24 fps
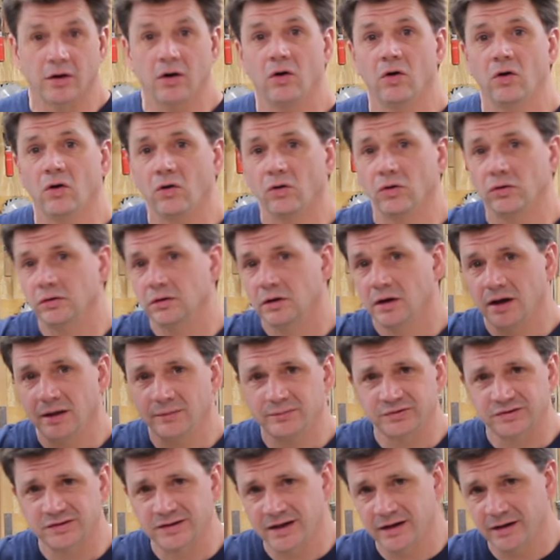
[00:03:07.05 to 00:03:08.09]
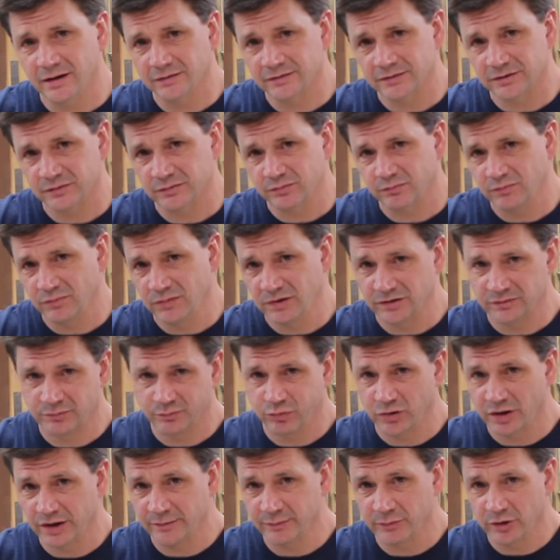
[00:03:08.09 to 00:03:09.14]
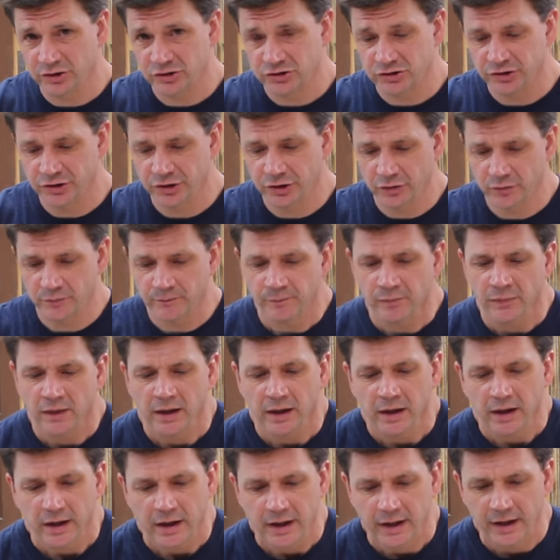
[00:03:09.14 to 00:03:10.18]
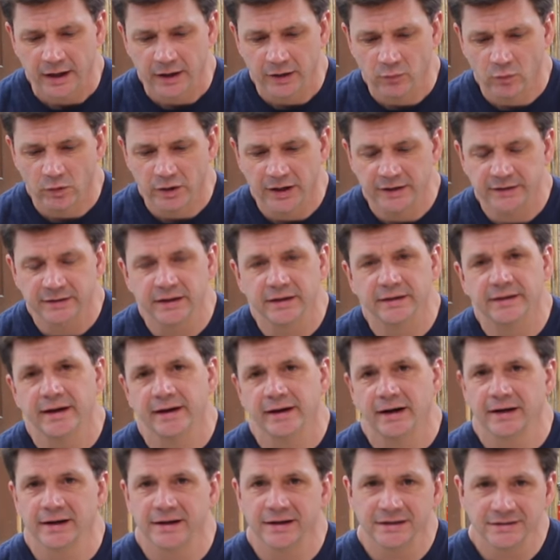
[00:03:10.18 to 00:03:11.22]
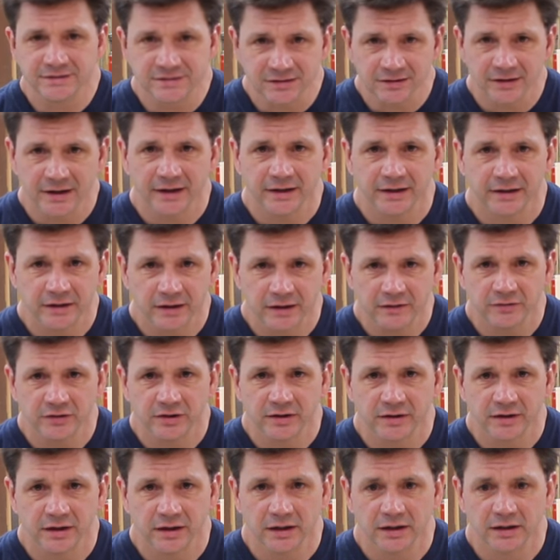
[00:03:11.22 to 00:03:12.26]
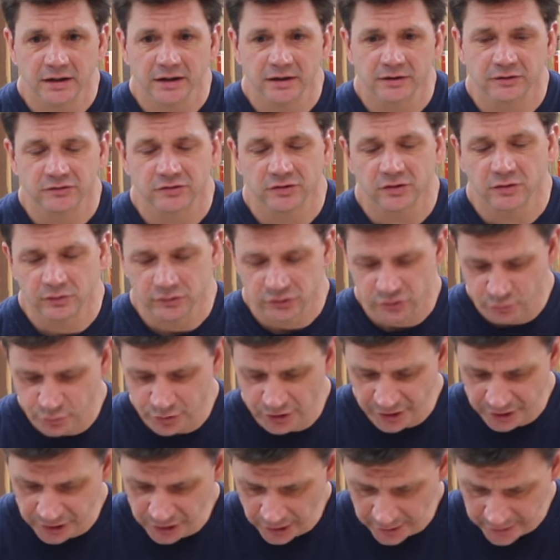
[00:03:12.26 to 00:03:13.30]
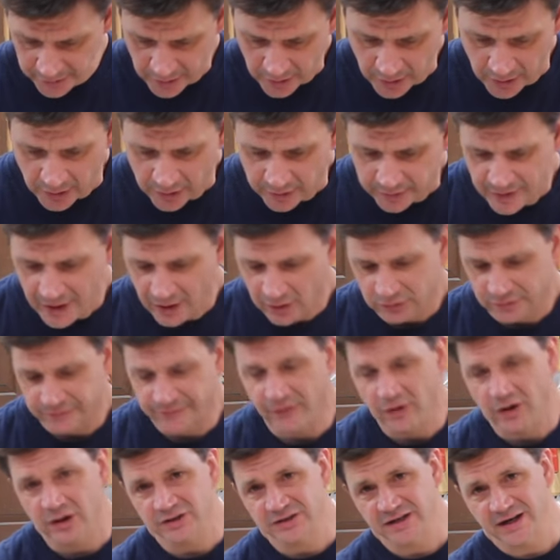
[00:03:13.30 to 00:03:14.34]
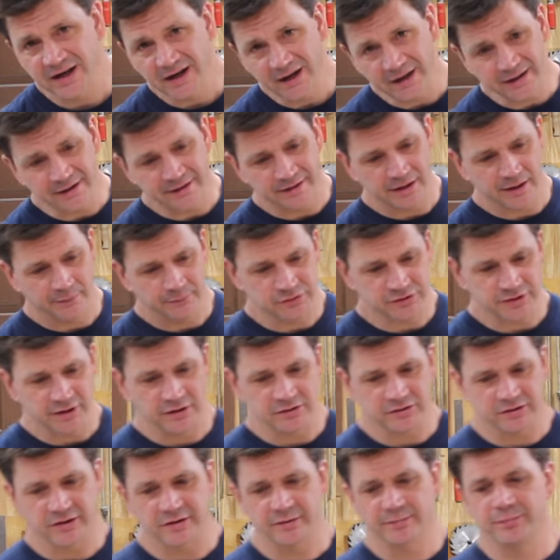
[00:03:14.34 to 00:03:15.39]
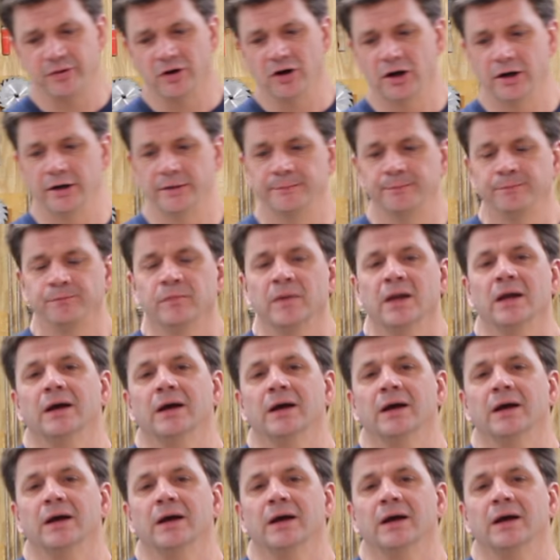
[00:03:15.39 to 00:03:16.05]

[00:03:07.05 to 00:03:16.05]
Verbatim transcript: the whole upstairs is, is pretty much new. And when I did that, I insulated everything, and so it's pretty good. Now, as far as heating the upstairs of the barn,